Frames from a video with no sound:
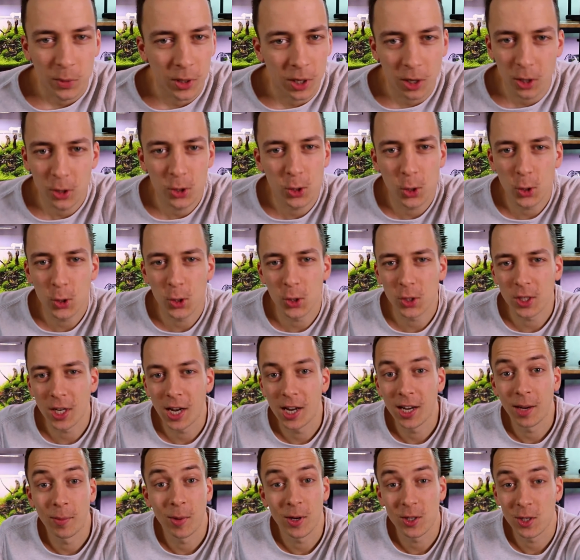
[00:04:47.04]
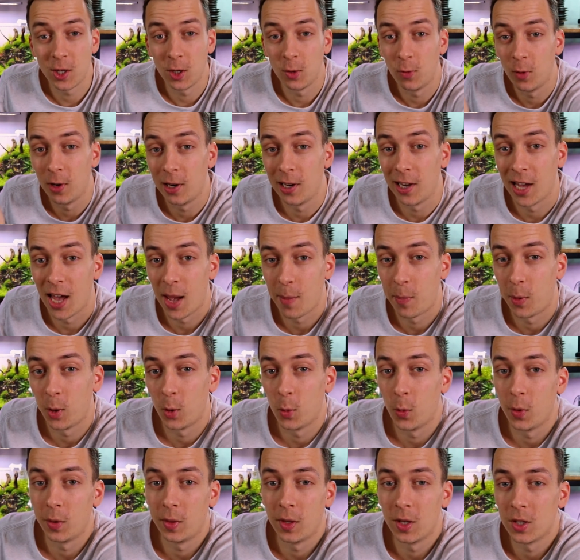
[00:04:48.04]
But all jokes aside, I'm actually really happy
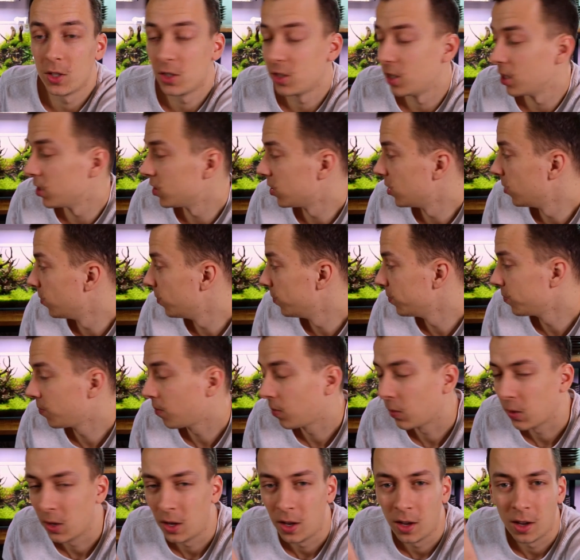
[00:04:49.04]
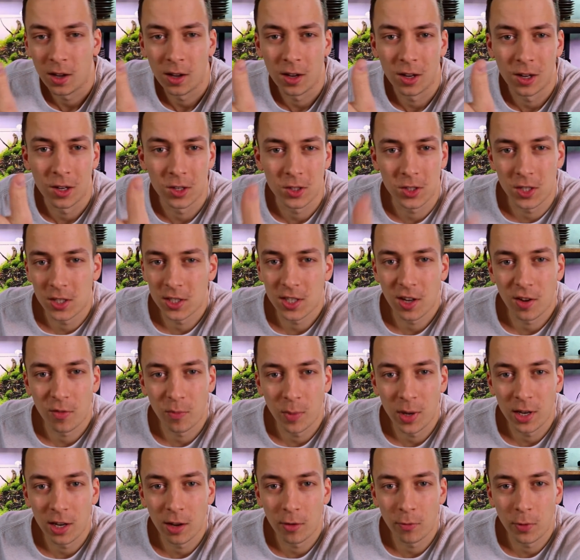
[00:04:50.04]
with this system. Since I've
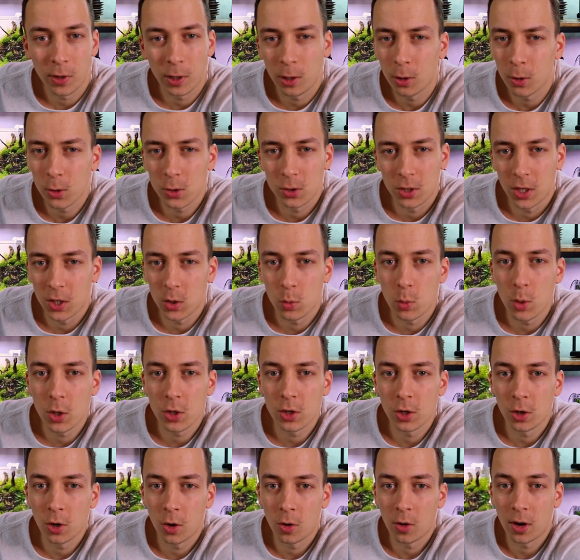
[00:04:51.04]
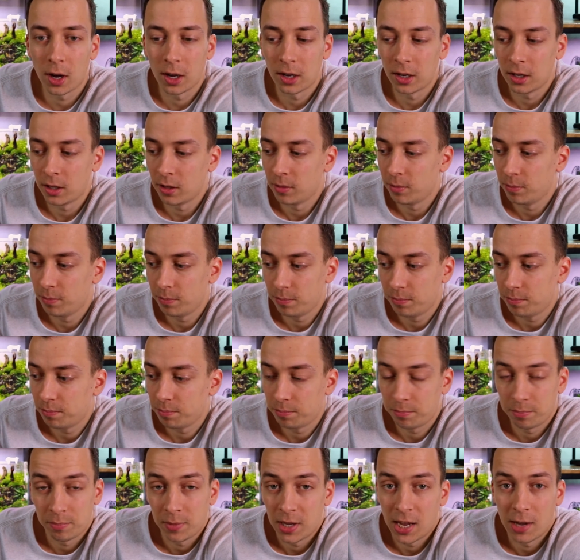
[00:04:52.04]
made that video 6 weeks ago, I
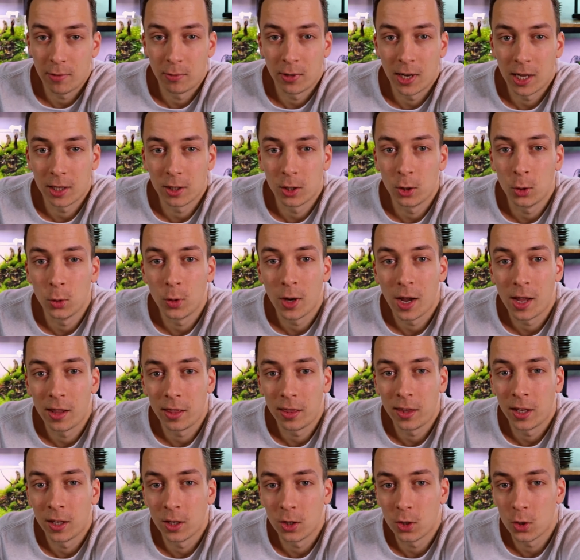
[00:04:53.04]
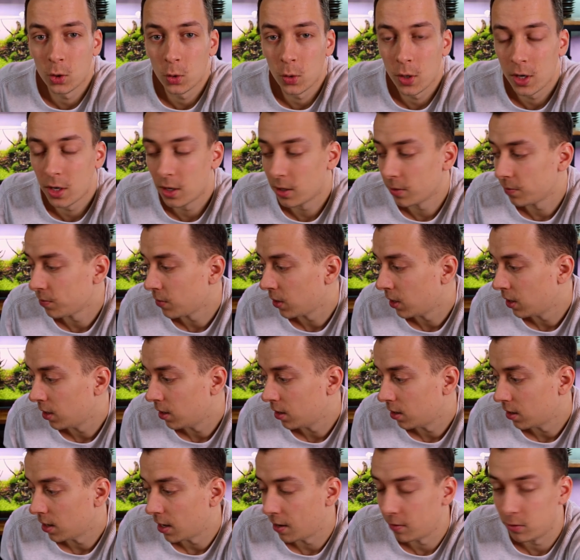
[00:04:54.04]
haven't had to do anything to it.
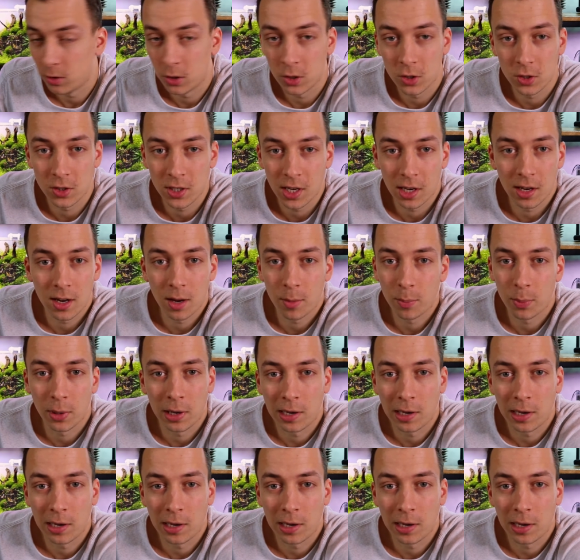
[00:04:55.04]
I've just set it up